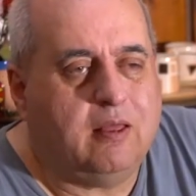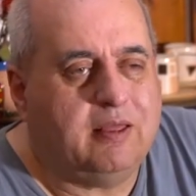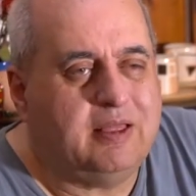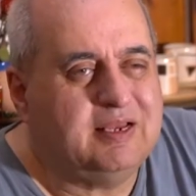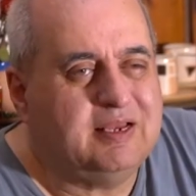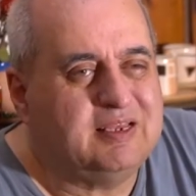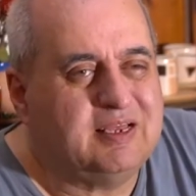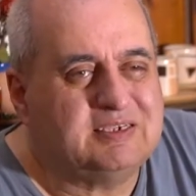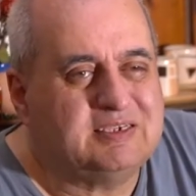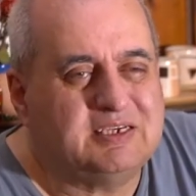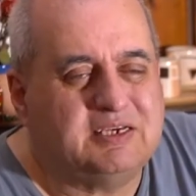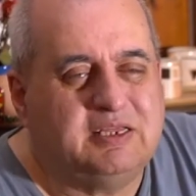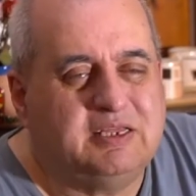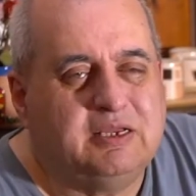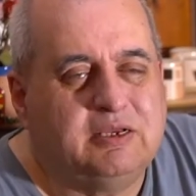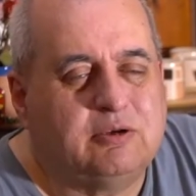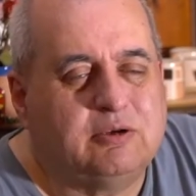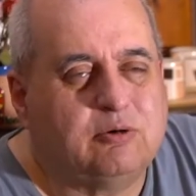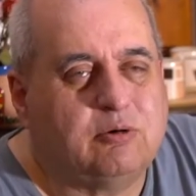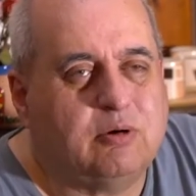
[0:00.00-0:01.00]
It has an
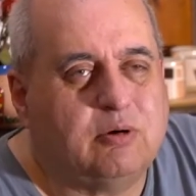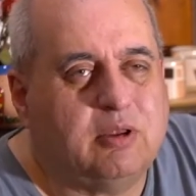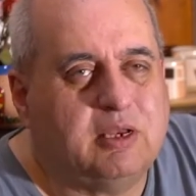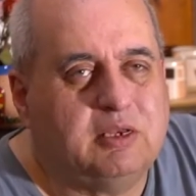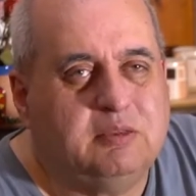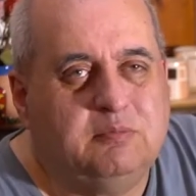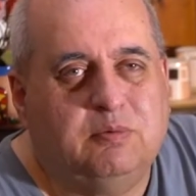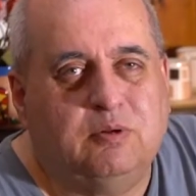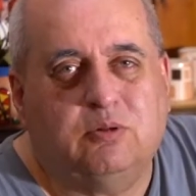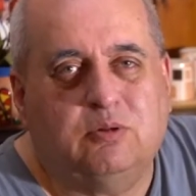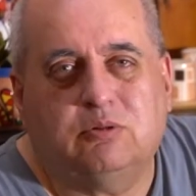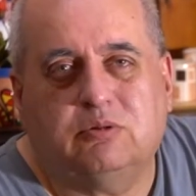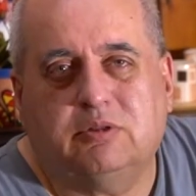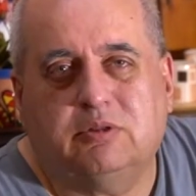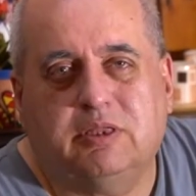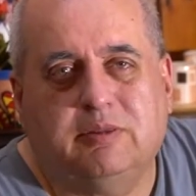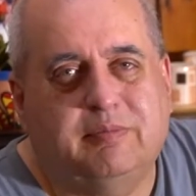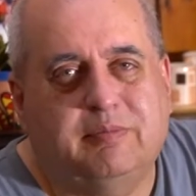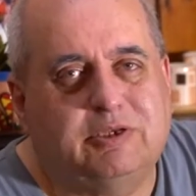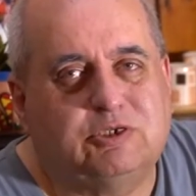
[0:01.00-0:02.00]
incredible
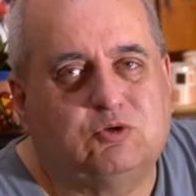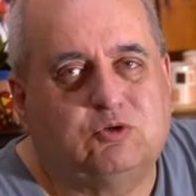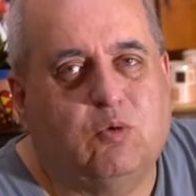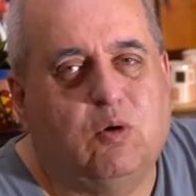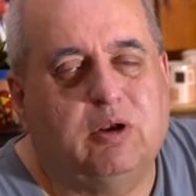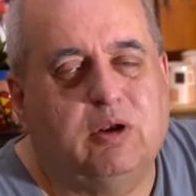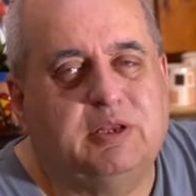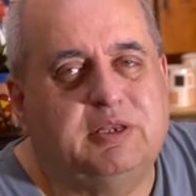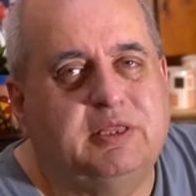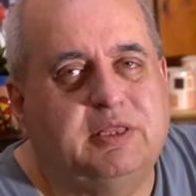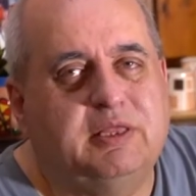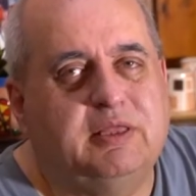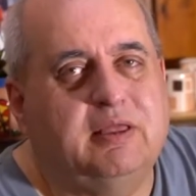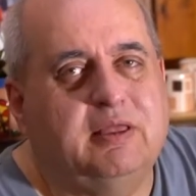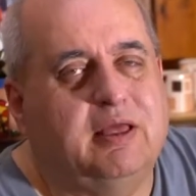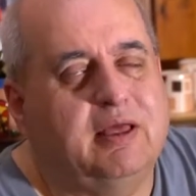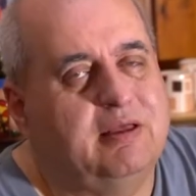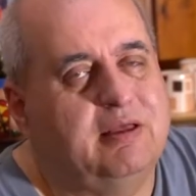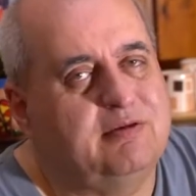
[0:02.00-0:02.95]
image quality,